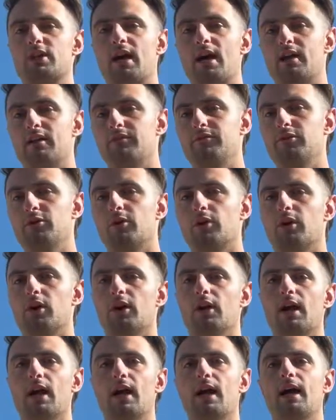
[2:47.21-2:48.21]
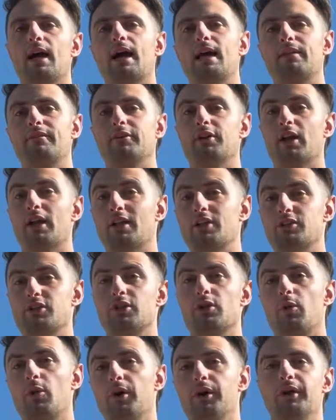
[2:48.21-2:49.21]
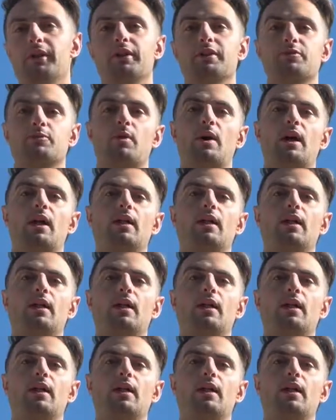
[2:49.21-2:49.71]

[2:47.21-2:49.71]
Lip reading: out of your engine oil as well.